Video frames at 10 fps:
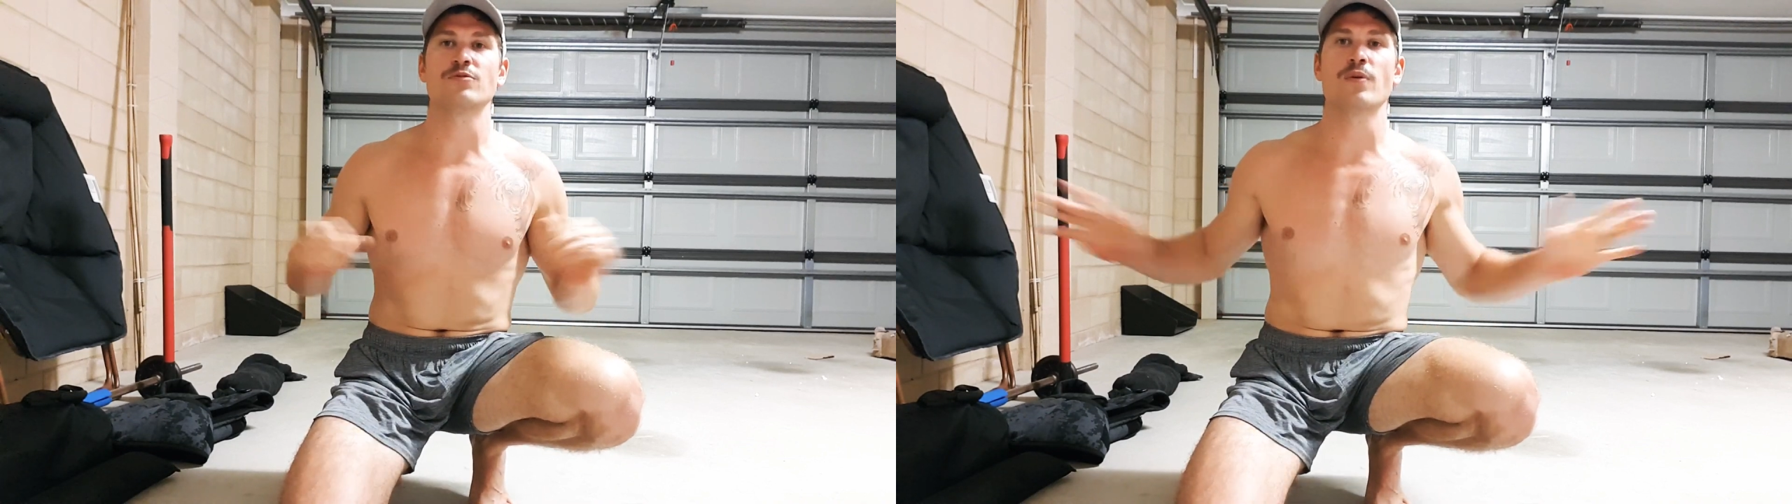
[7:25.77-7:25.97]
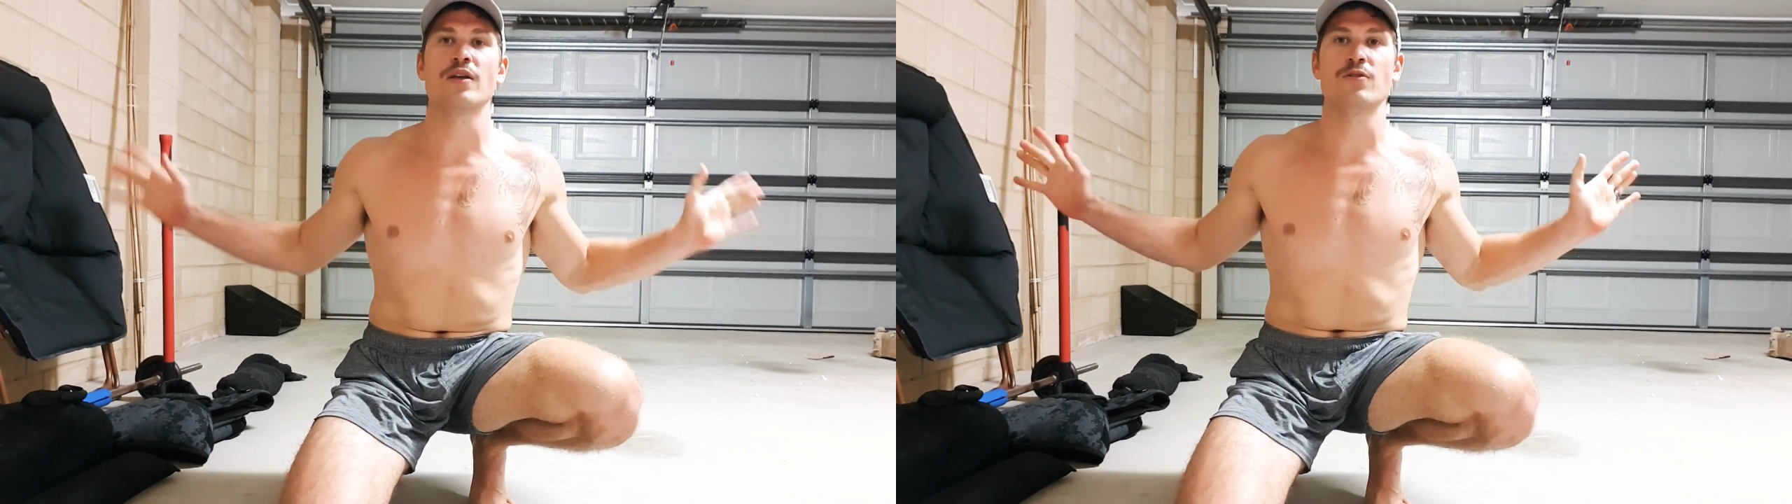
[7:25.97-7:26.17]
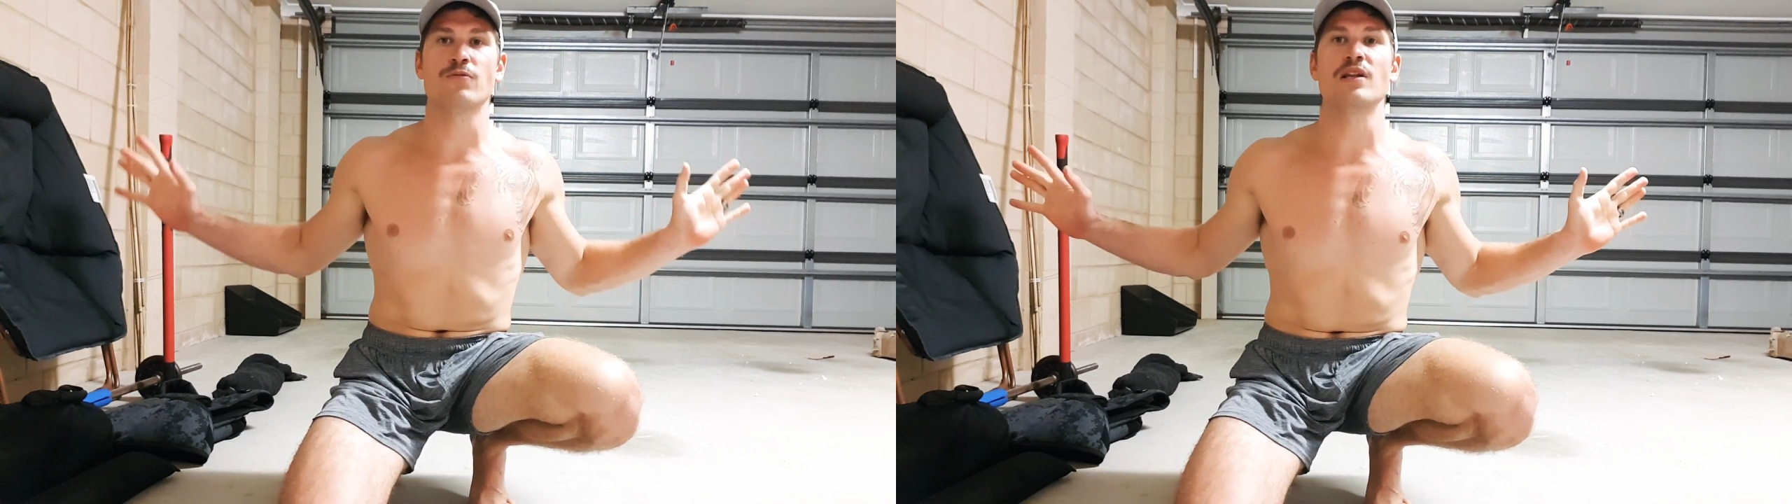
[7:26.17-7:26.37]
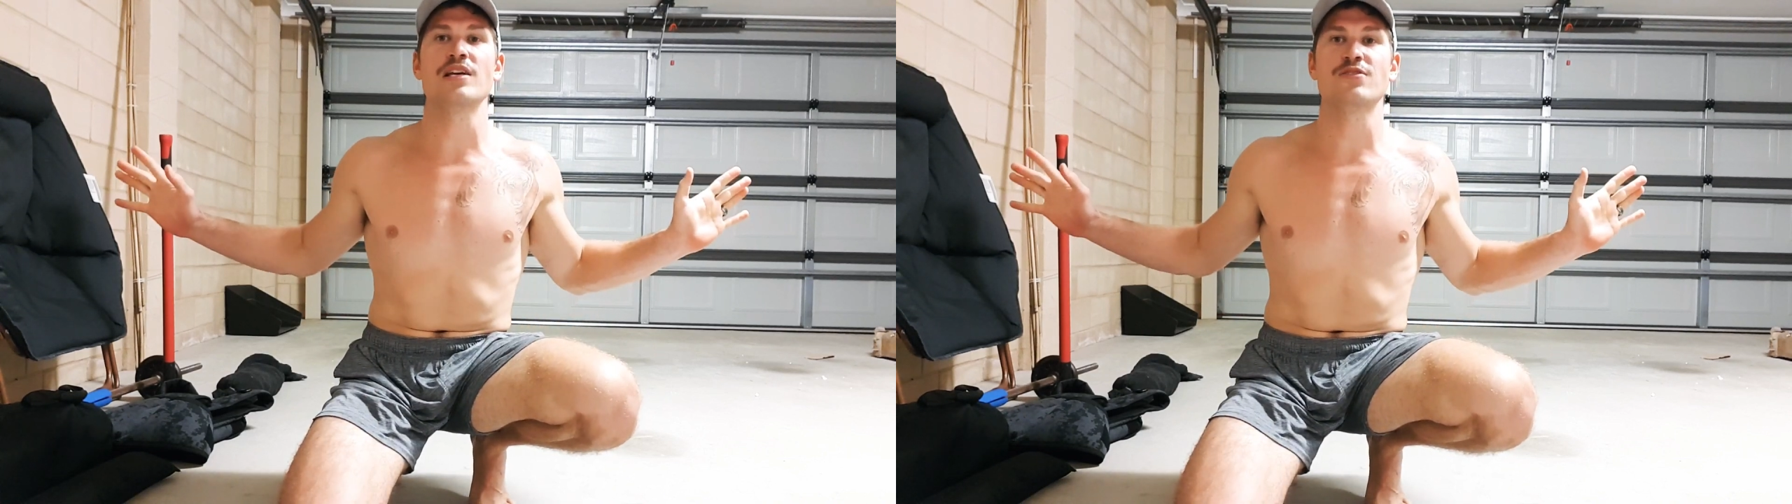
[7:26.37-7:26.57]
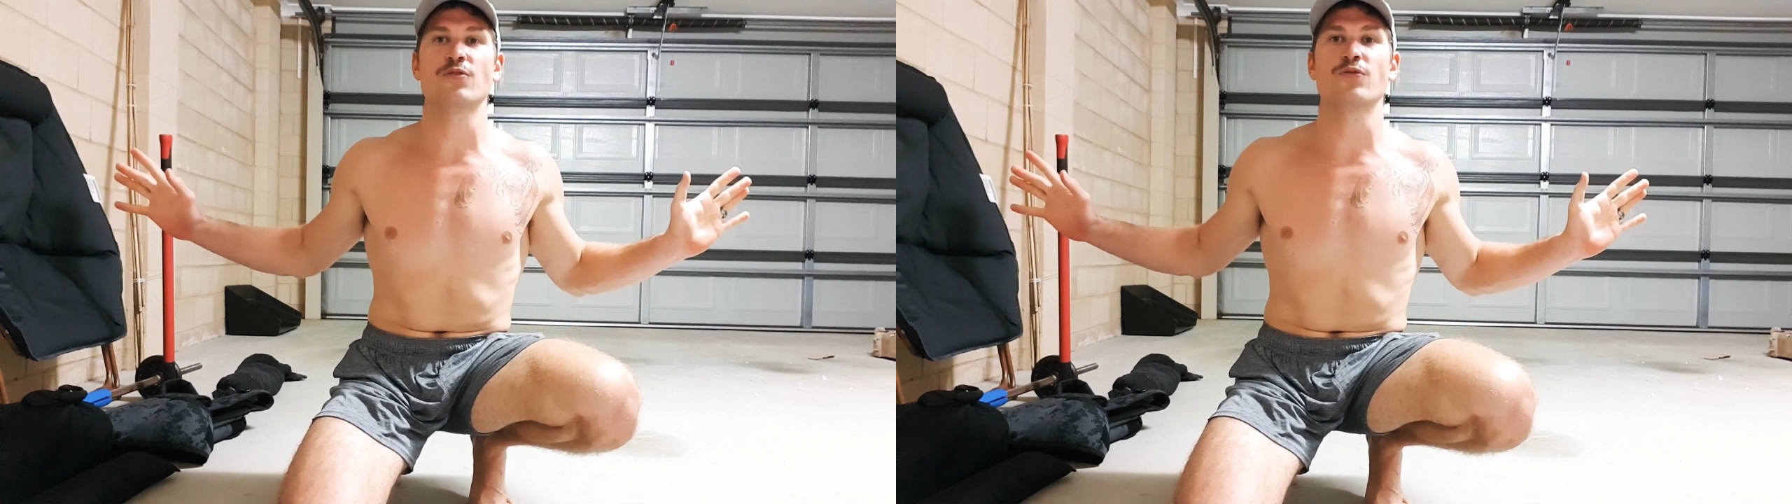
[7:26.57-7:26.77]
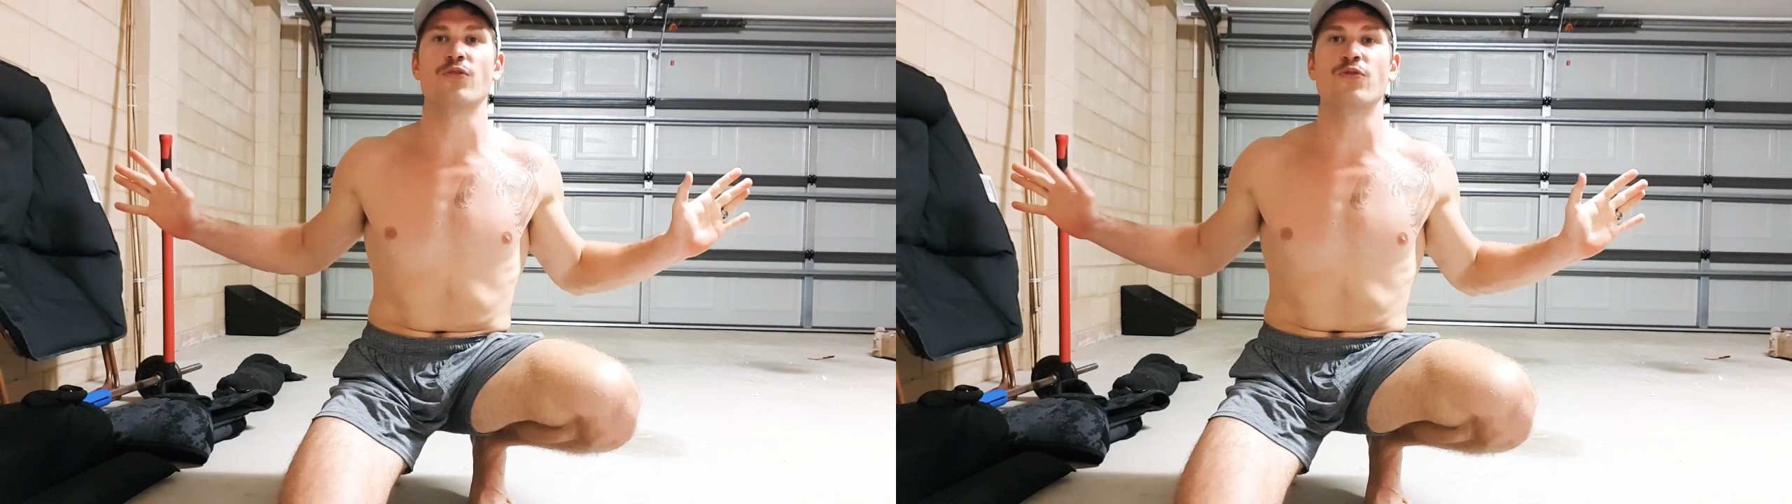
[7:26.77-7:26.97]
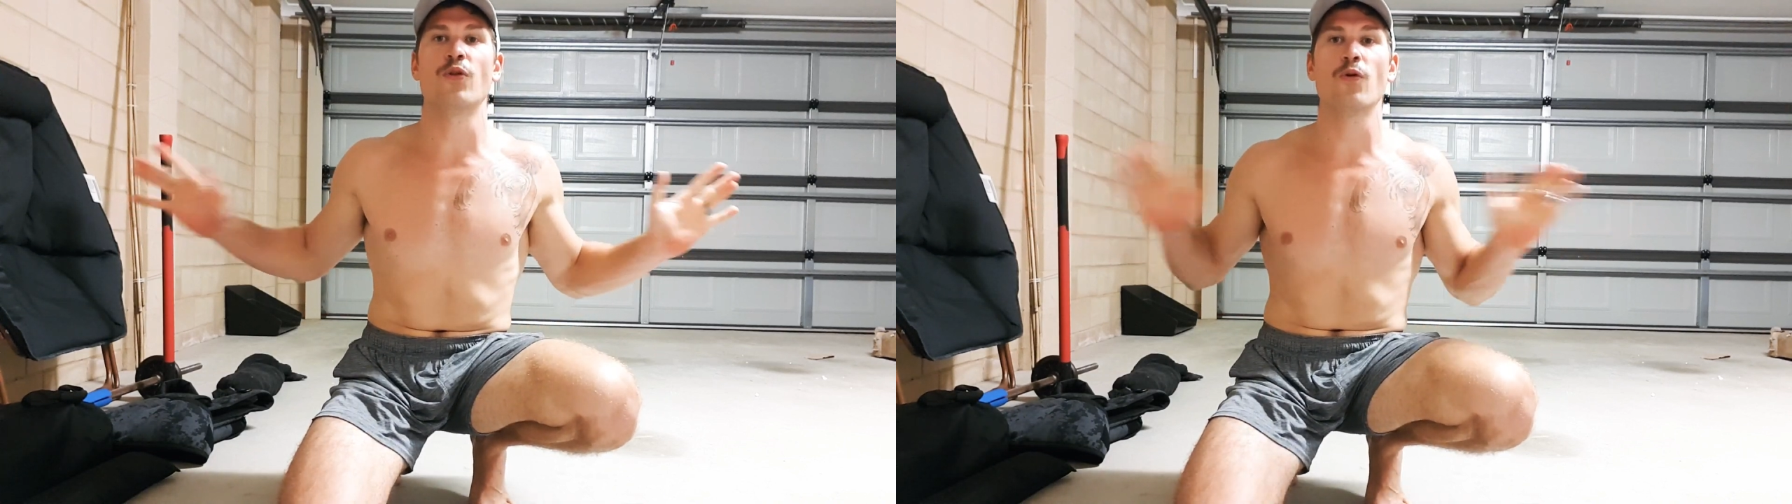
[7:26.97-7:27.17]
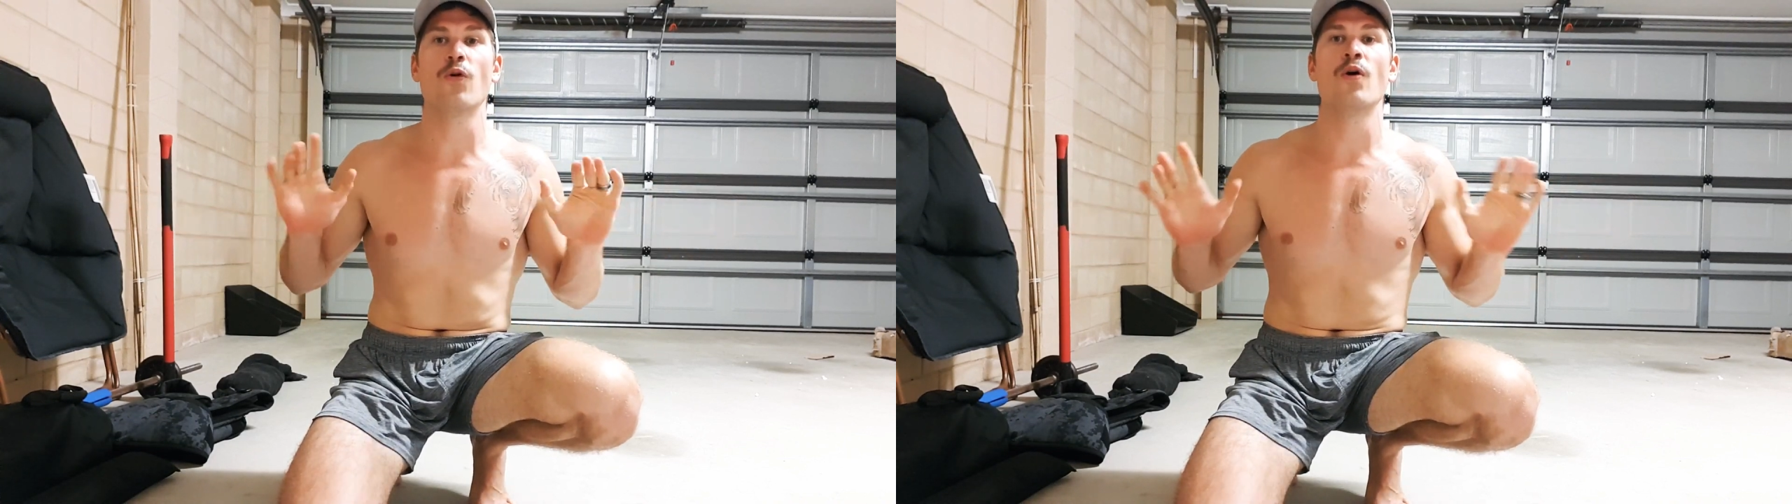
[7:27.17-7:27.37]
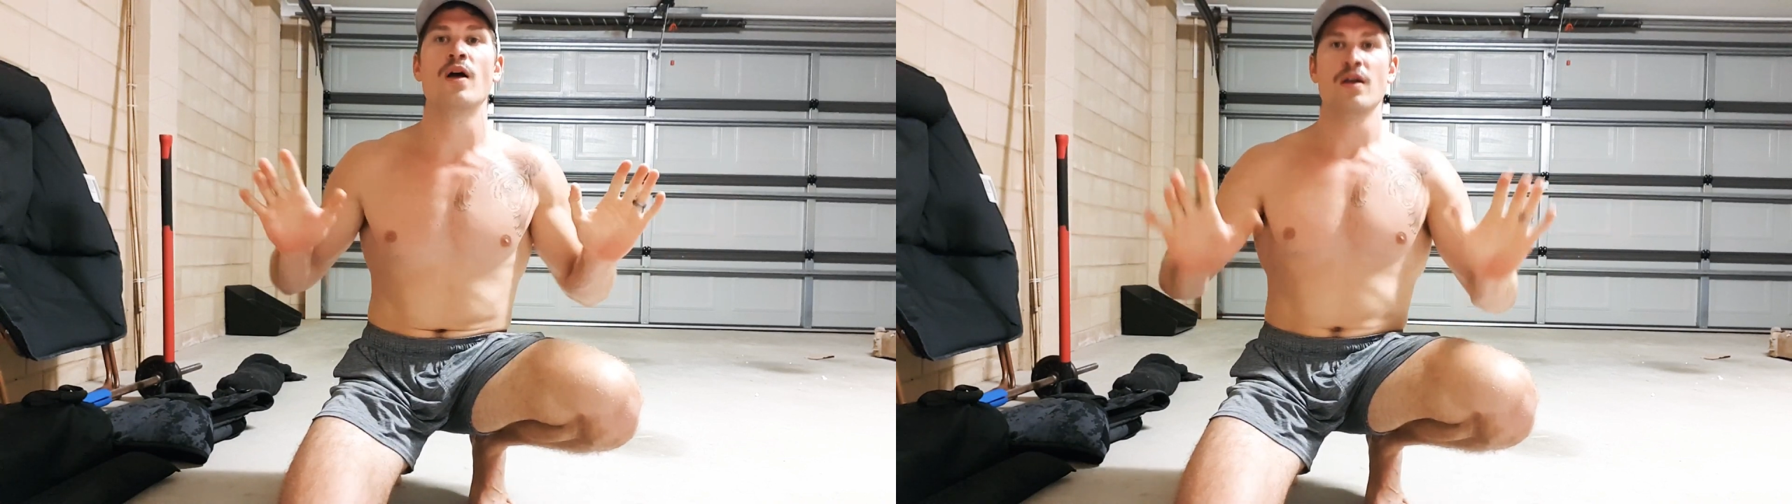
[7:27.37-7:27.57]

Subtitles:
where you release off the floor